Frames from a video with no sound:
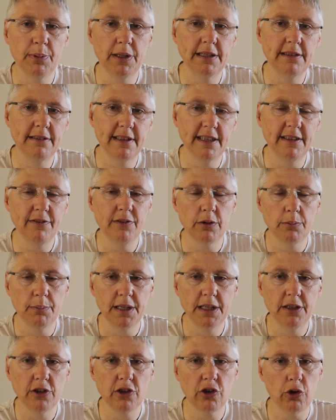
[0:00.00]
please leave
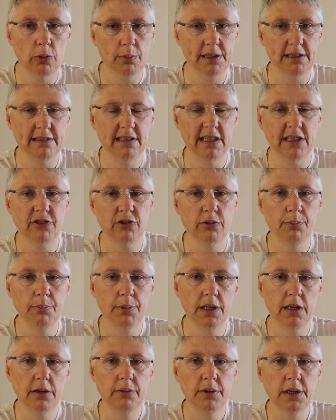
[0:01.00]
them in the comment section
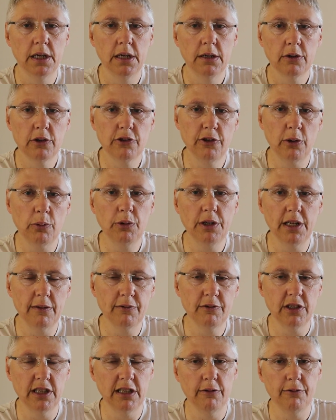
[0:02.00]
below because I would
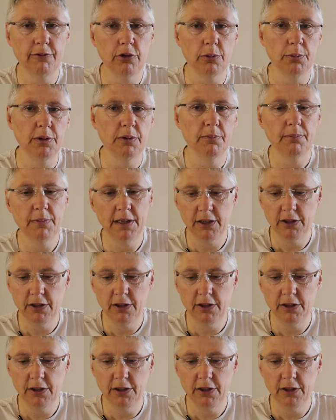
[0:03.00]
love to hear from you.